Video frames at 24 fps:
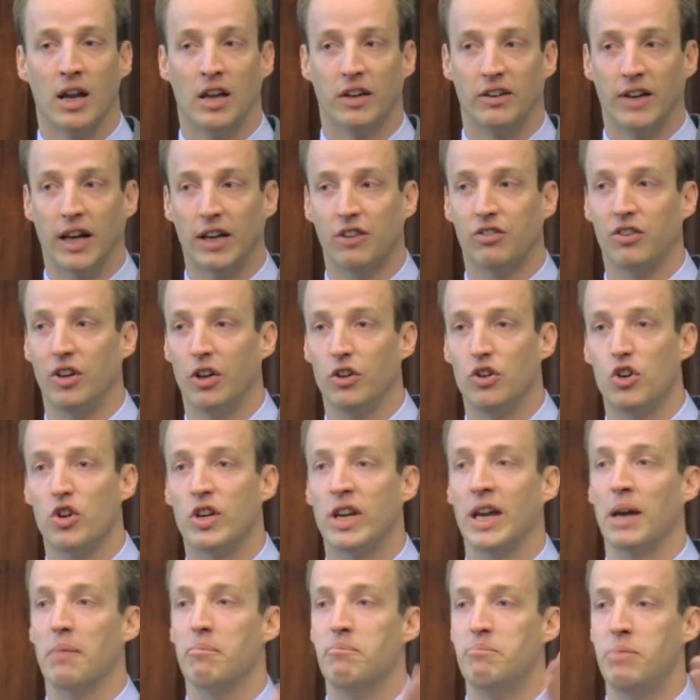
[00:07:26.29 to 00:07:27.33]
next year you
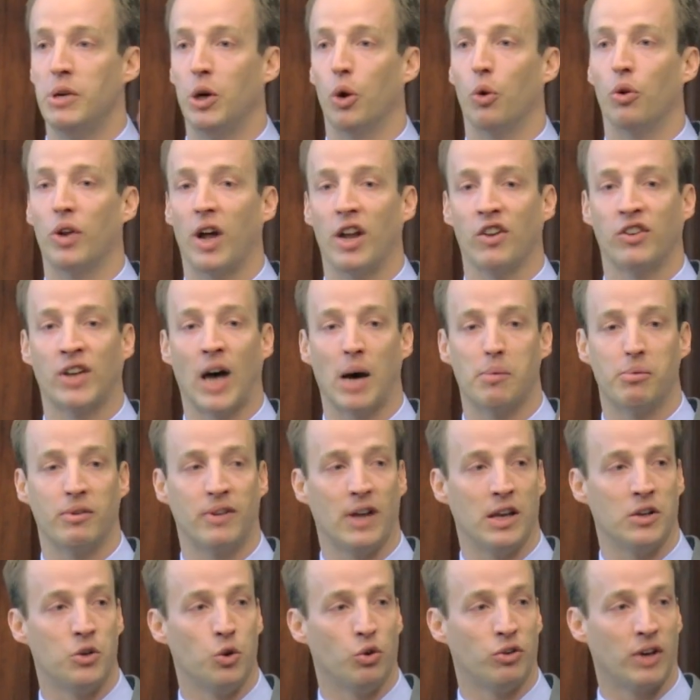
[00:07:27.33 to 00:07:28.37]
can't build on top of
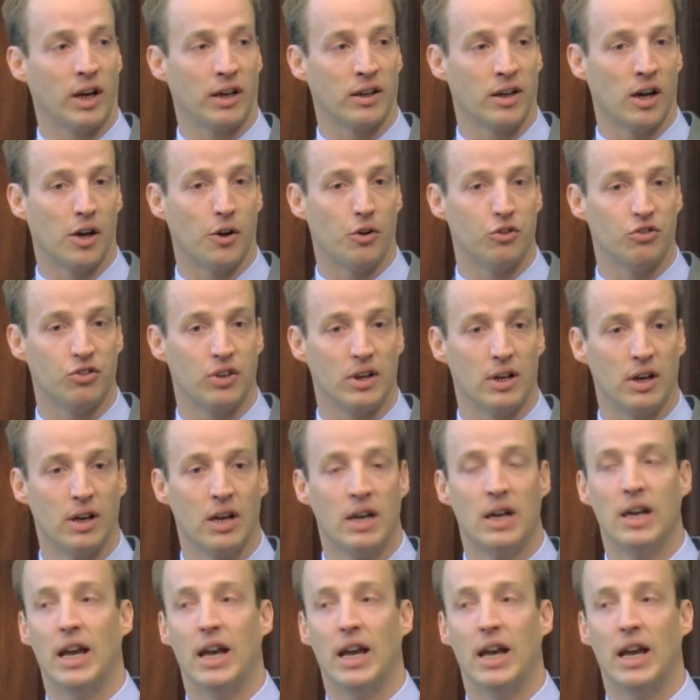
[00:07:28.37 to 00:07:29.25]
that new technology.